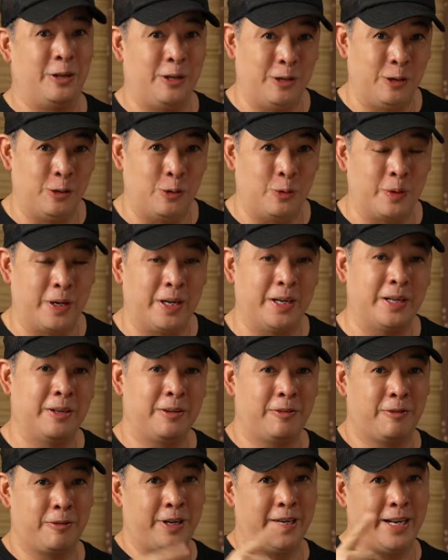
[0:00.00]
or lower
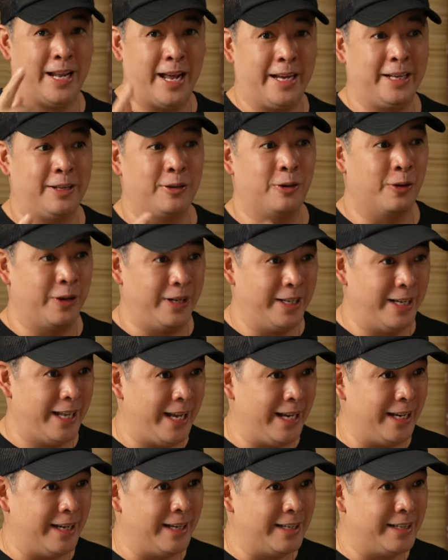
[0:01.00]
for night or
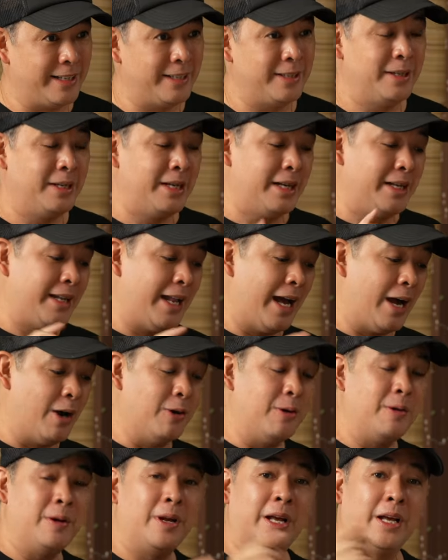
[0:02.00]
day.
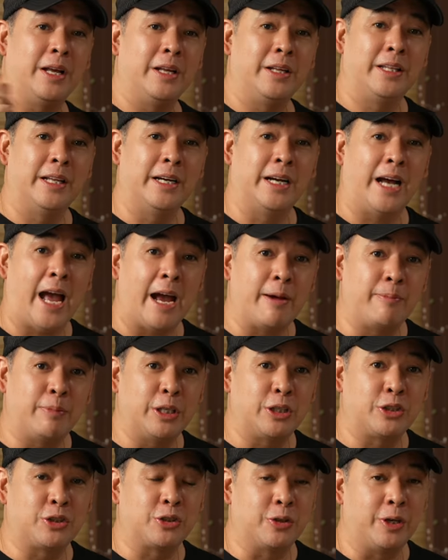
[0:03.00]
Now, the
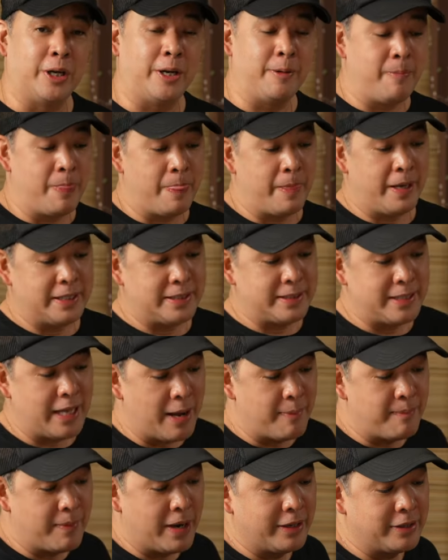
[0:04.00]
aperture is the
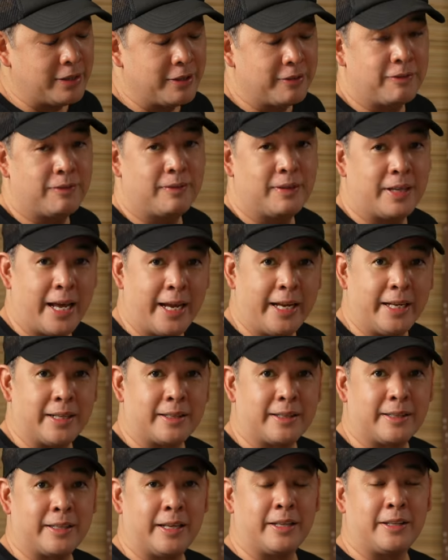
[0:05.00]
amount of
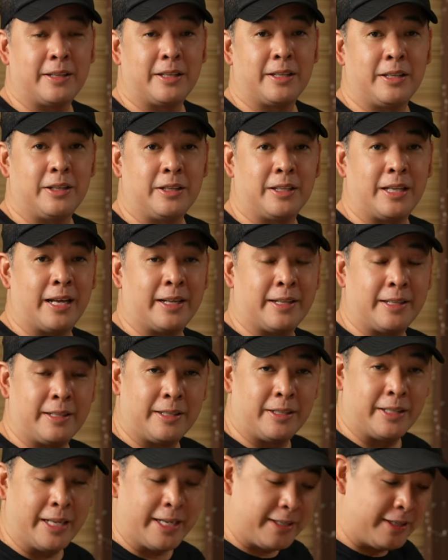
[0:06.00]
light that the
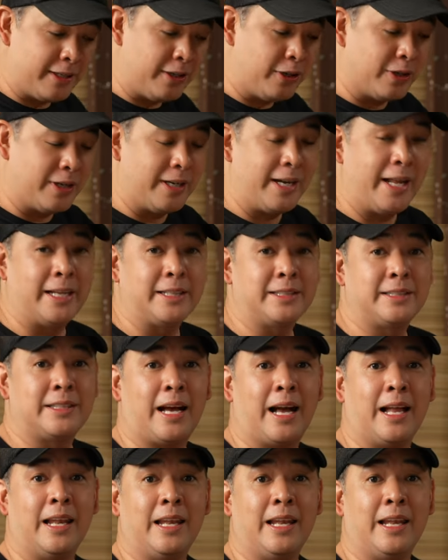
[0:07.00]
lens